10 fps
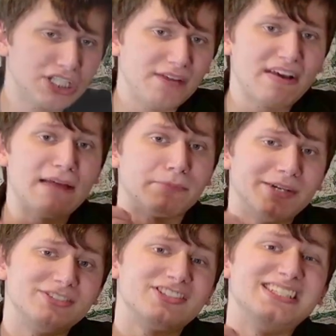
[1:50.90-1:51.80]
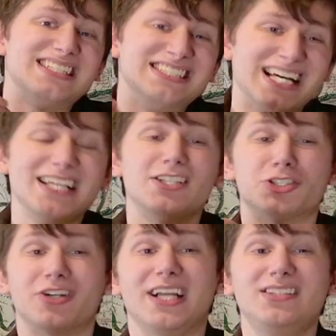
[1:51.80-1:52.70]
had previously denied the
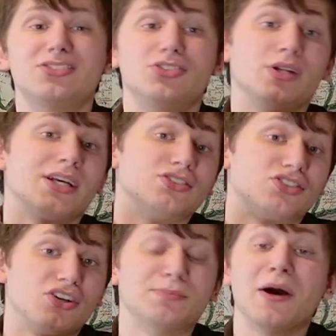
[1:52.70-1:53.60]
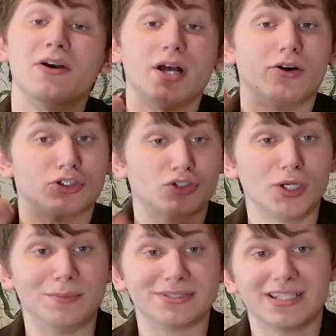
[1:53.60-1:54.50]
trades due to concerns about colored
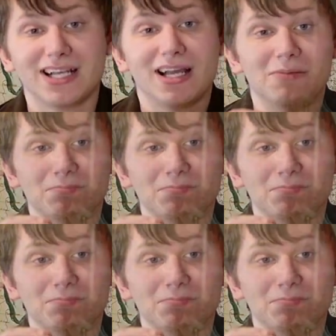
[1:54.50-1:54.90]
troops, but